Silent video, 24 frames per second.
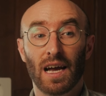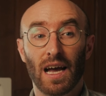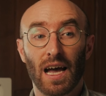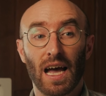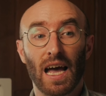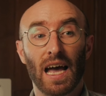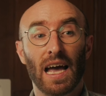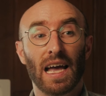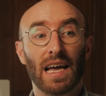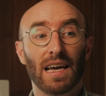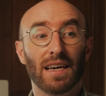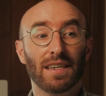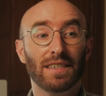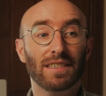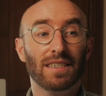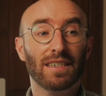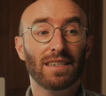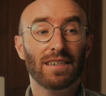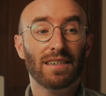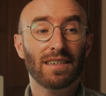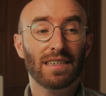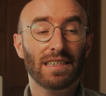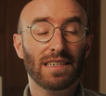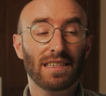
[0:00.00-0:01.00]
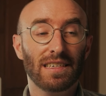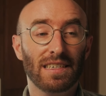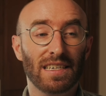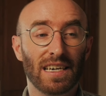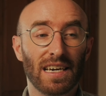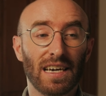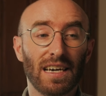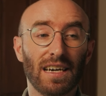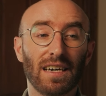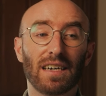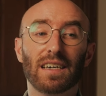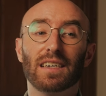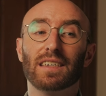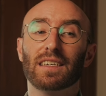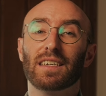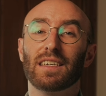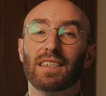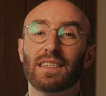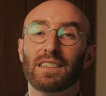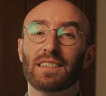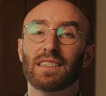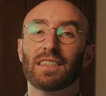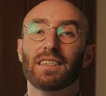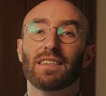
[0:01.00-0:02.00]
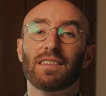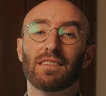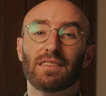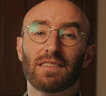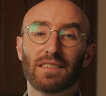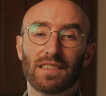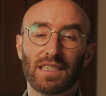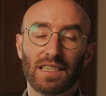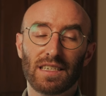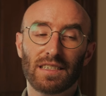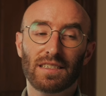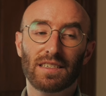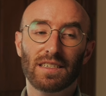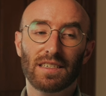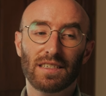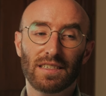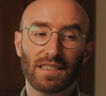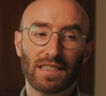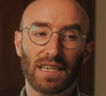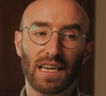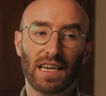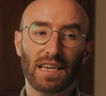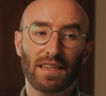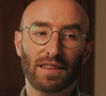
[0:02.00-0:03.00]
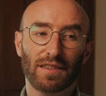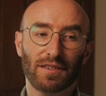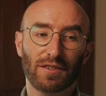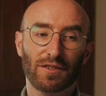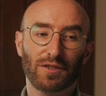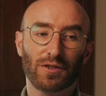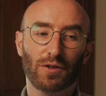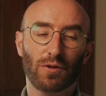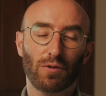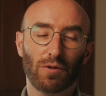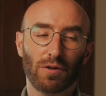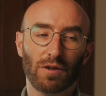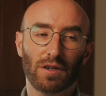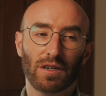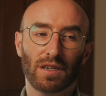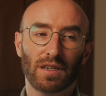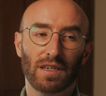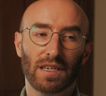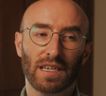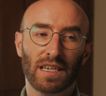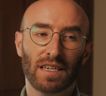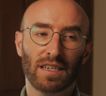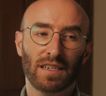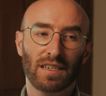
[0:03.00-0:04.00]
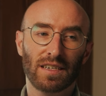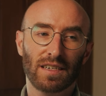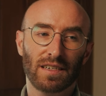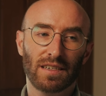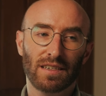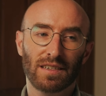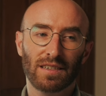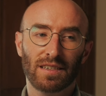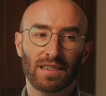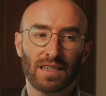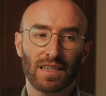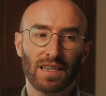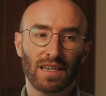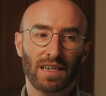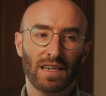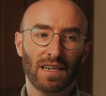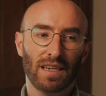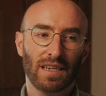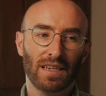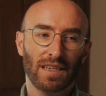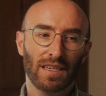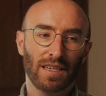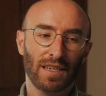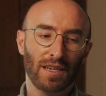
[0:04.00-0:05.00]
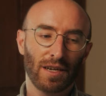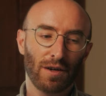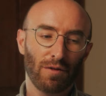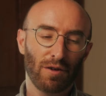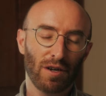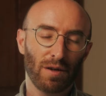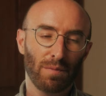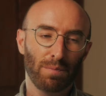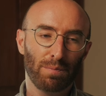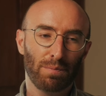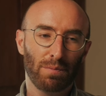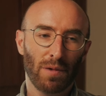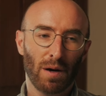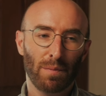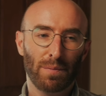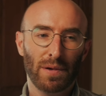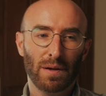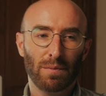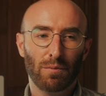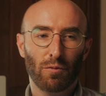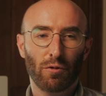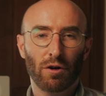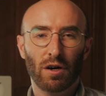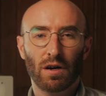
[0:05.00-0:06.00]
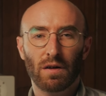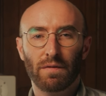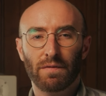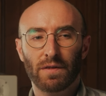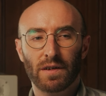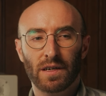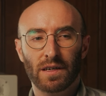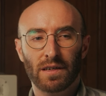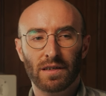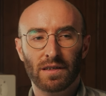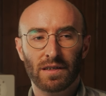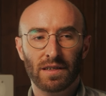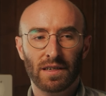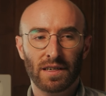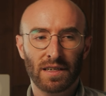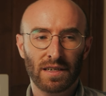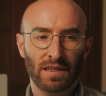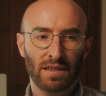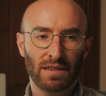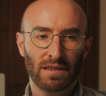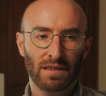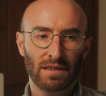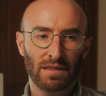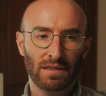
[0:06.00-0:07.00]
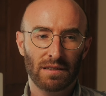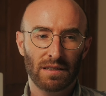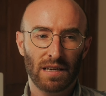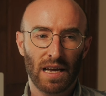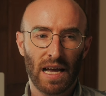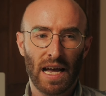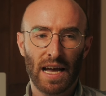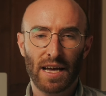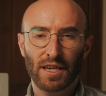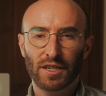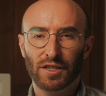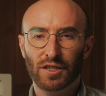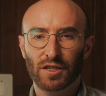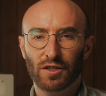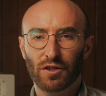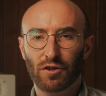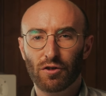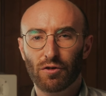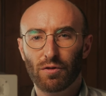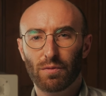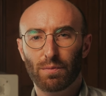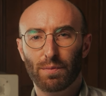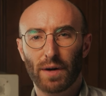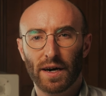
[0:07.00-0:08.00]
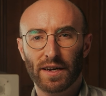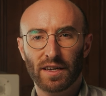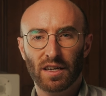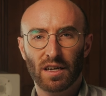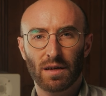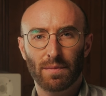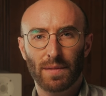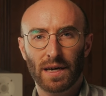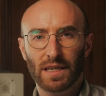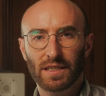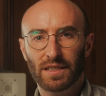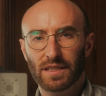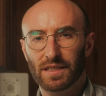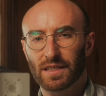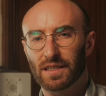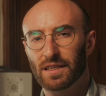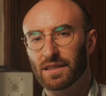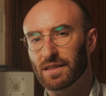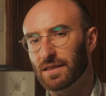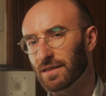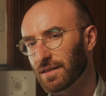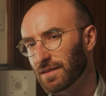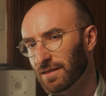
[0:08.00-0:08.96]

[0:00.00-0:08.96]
And yeah, he did take the score in a bit more of an Angelo Badalamenti